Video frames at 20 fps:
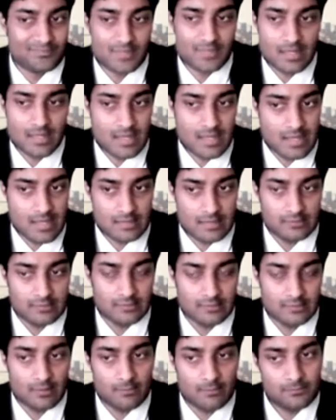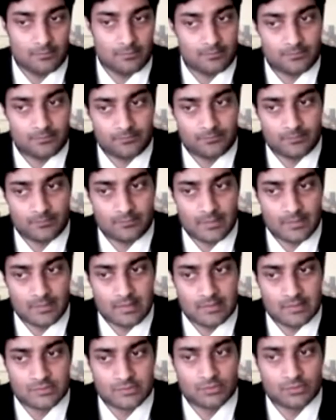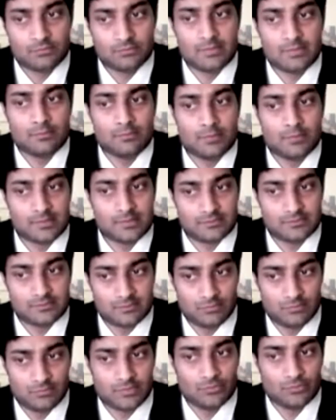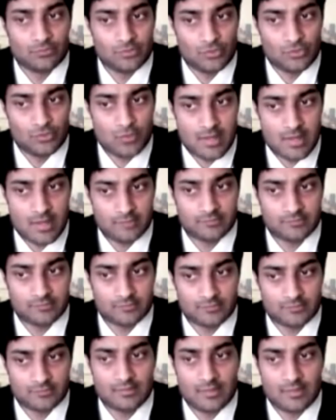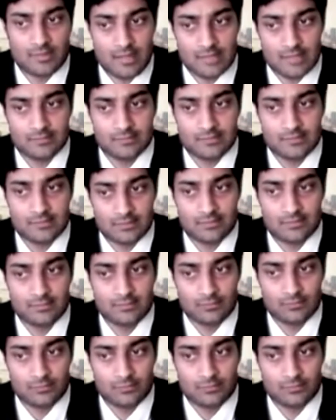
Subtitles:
And it should be much similar to the US. I think we're